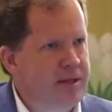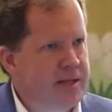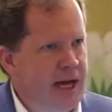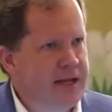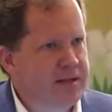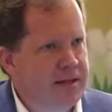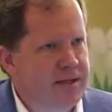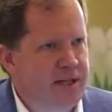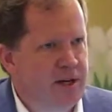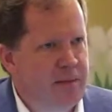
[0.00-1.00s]
in size
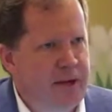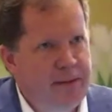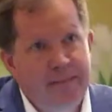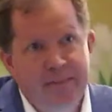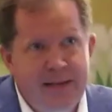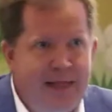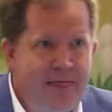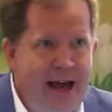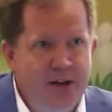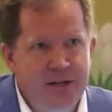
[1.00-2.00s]
this year to maybe
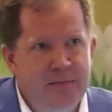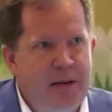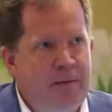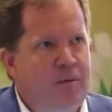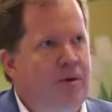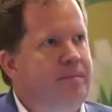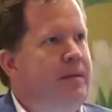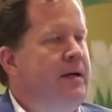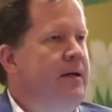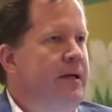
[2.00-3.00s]
10,000, maybe more,
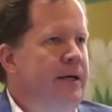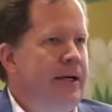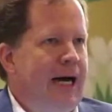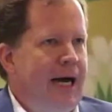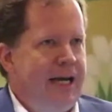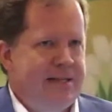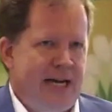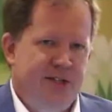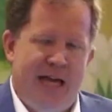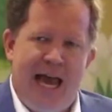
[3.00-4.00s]
is
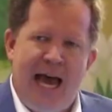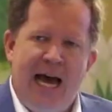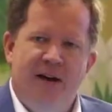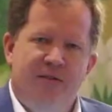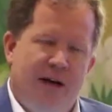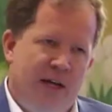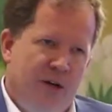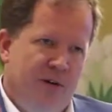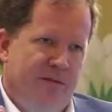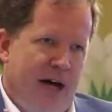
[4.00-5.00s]
actually have a
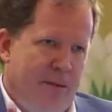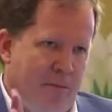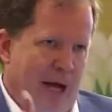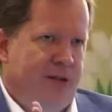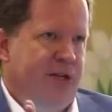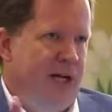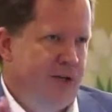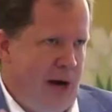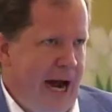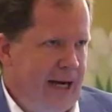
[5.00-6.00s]
unified blockchain
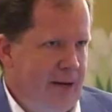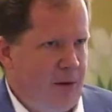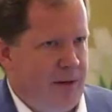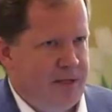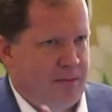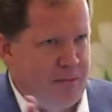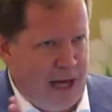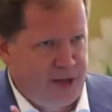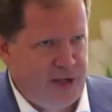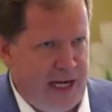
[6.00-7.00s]
track and probably some
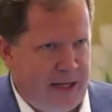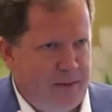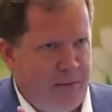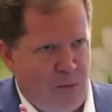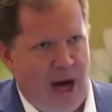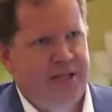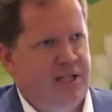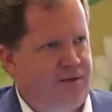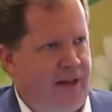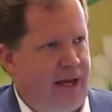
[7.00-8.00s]
blockchain
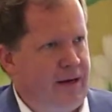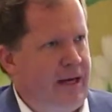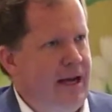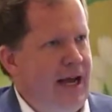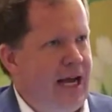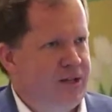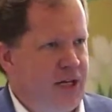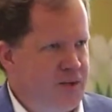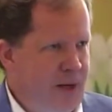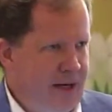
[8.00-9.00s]
prizes for that. And so
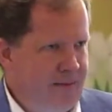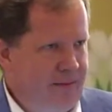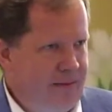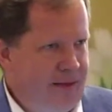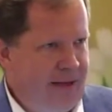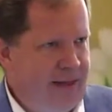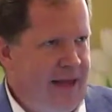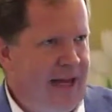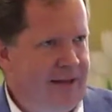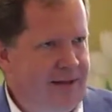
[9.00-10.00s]
I just want to get
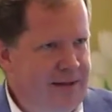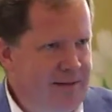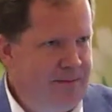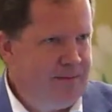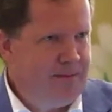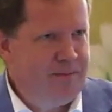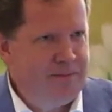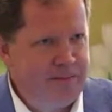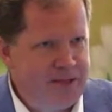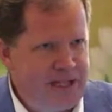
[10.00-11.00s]
that
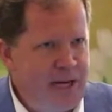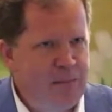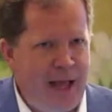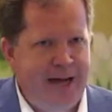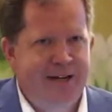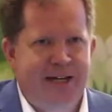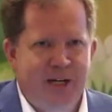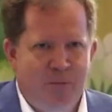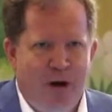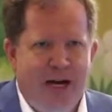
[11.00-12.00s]
seed planted in
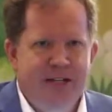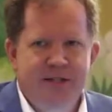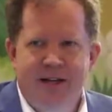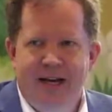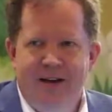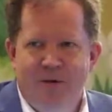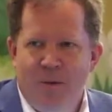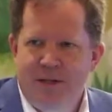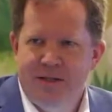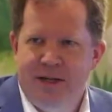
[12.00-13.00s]
your brains for
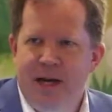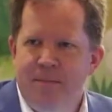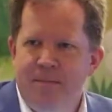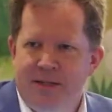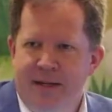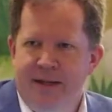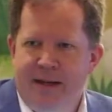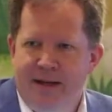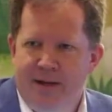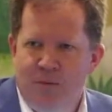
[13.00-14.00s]
what's to come, because I
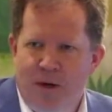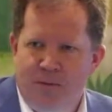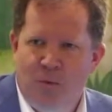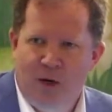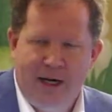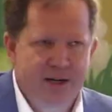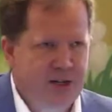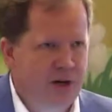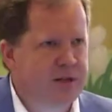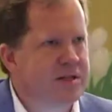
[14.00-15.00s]
think what we're going to
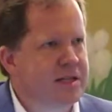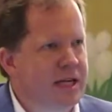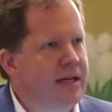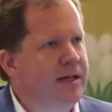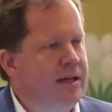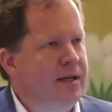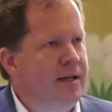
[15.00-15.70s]
start to see,